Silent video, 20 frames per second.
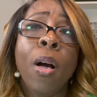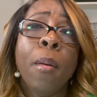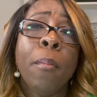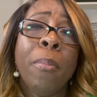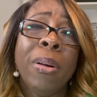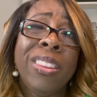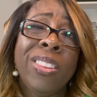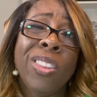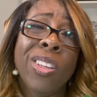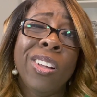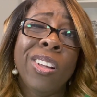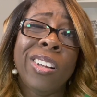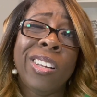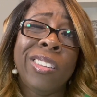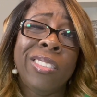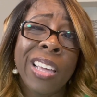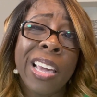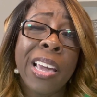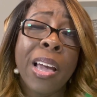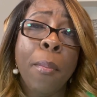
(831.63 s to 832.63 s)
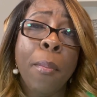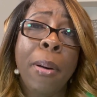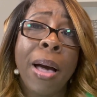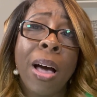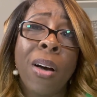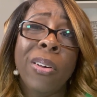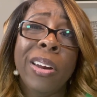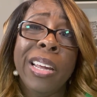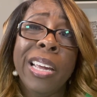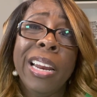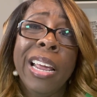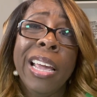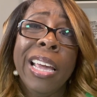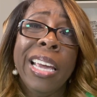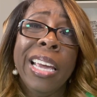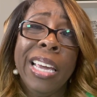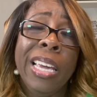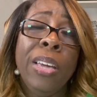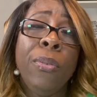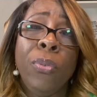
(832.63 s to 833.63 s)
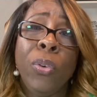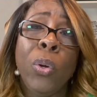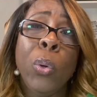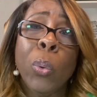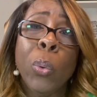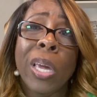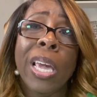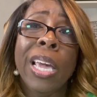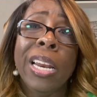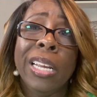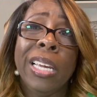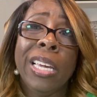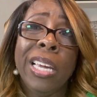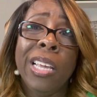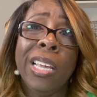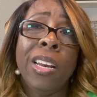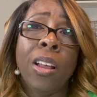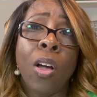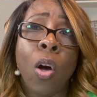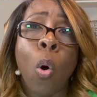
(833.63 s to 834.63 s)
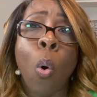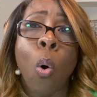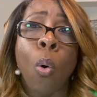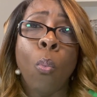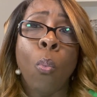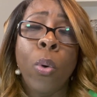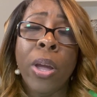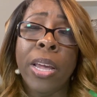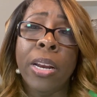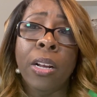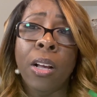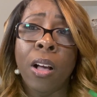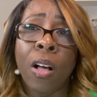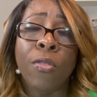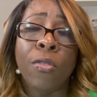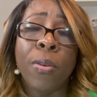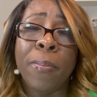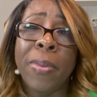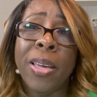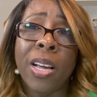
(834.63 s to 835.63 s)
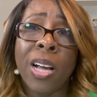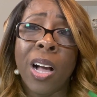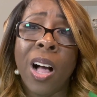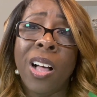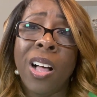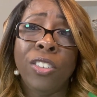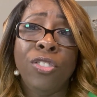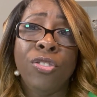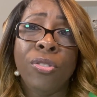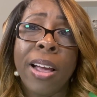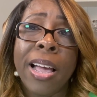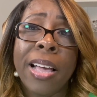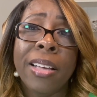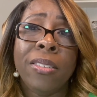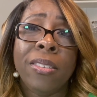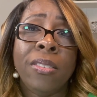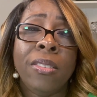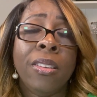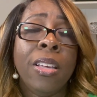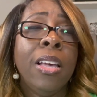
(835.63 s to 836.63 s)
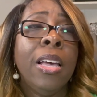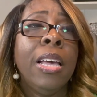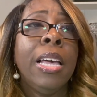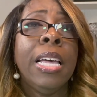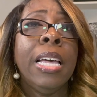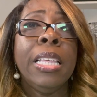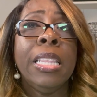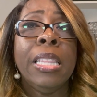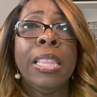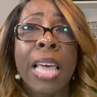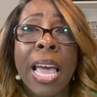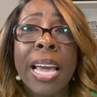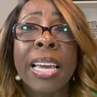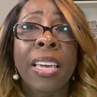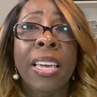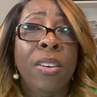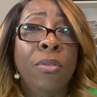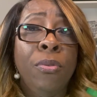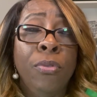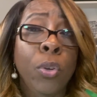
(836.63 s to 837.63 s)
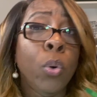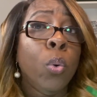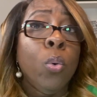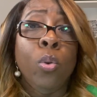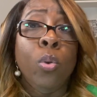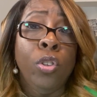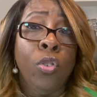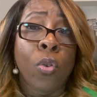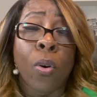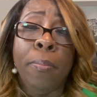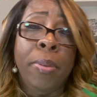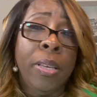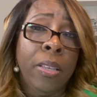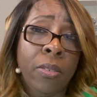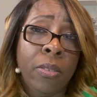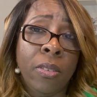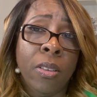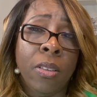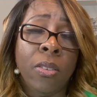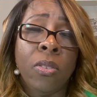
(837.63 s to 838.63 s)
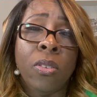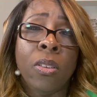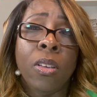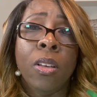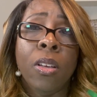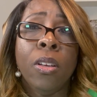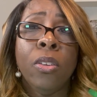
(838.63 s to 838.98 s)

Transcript: But the thing about it, if you can get or win government contracts, that can fuel your business.